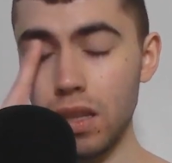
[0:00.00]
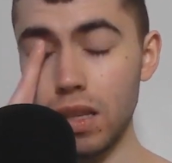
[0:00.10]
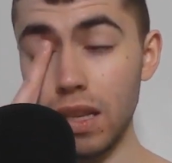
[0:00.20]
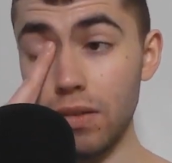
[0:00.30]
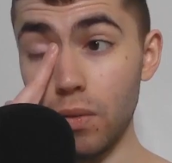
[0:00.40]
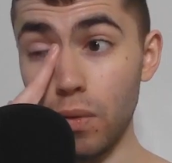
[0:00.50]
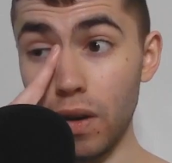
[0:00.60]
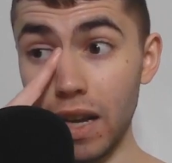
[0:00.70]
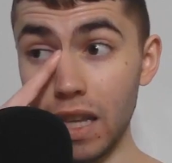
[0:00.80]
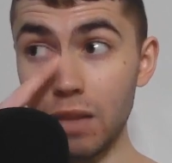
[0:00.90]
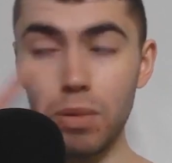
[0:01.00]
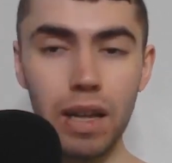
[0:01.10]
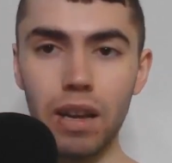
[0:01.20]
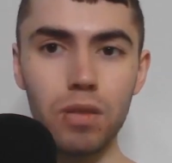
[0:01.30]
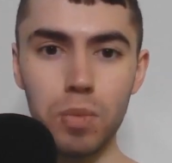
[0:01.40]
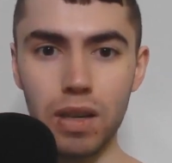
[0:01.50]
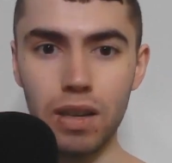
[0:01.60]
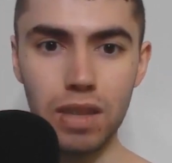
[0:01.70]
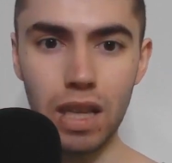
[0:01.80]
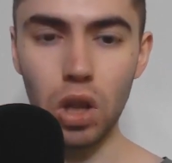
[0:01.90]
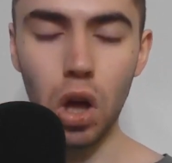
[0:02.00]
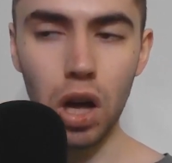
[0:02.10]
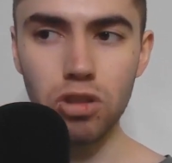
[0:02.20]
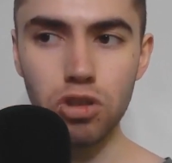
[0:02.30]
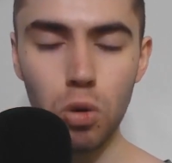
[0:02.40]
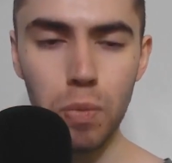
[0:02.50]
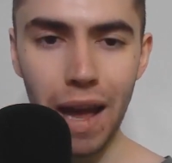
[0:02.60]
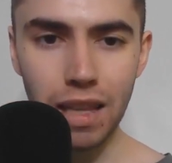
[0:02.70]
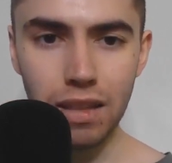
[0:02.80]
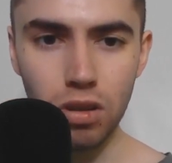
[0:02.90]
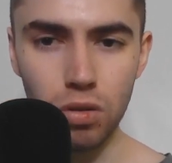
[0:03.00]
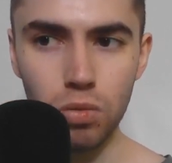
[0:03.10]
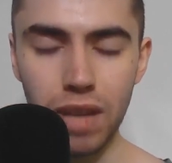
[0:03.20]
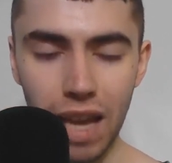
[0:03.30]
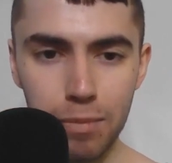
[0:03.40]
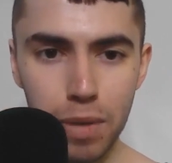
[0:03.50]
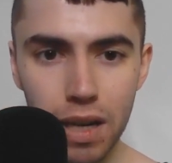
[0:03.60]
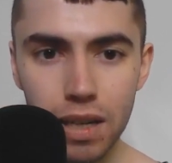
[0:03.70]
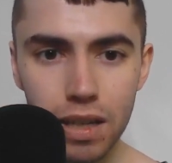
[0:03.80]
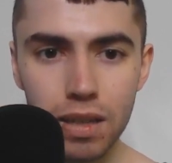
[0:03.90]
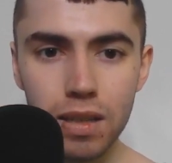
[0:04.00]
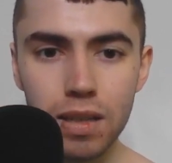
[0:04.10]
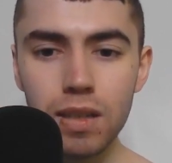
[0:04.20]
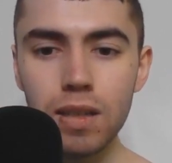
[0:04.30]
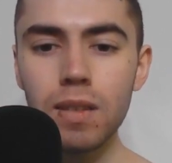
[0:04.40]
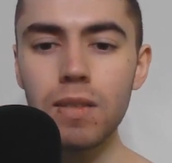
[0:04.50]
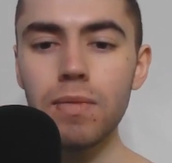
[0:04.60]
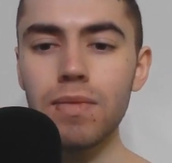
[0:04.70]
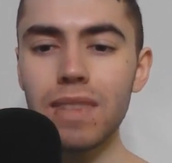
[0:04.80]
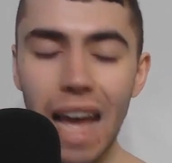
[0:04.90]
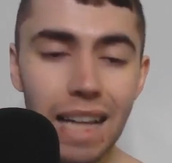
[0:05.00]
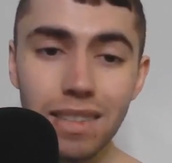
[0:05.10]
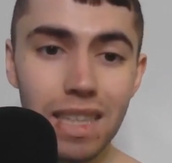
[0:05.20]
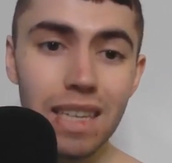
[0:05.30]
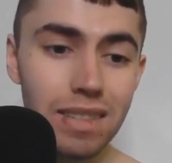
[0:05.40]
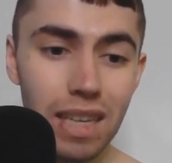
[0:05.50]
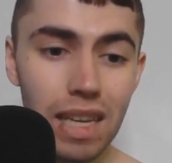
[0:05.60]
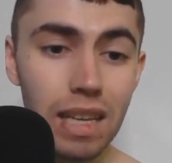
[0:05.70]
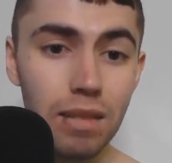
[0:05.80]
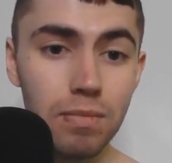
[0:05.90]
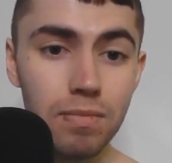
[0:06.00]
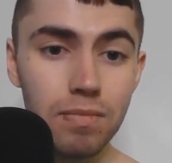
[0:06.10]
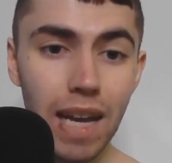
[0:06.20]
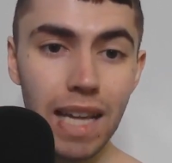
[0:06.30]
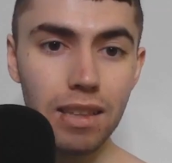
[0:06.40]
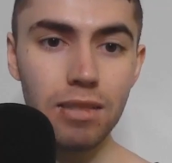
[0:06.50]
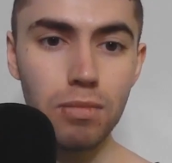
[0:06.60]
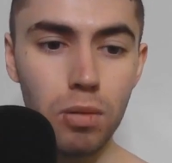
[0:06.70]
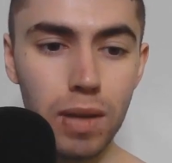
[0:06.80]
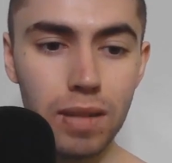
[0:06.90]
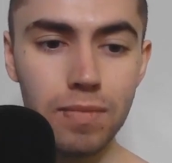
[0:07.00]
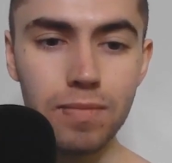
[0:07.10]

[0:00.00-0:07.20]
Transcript: even were in the playoffs because they lost so badly to Tampa. That's this team at this moment